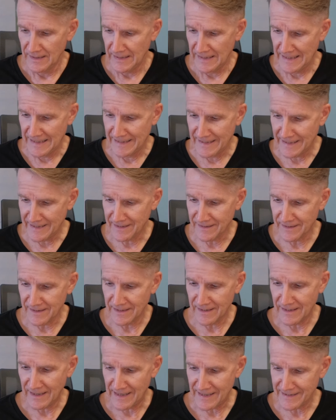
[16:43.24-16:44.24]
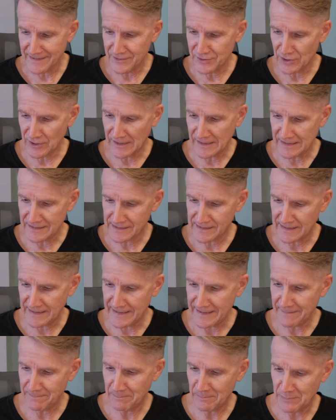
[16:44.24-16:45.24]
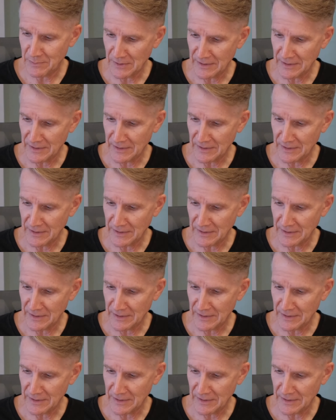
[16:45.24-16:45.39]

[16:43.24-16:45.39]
And then hygiene and sleep.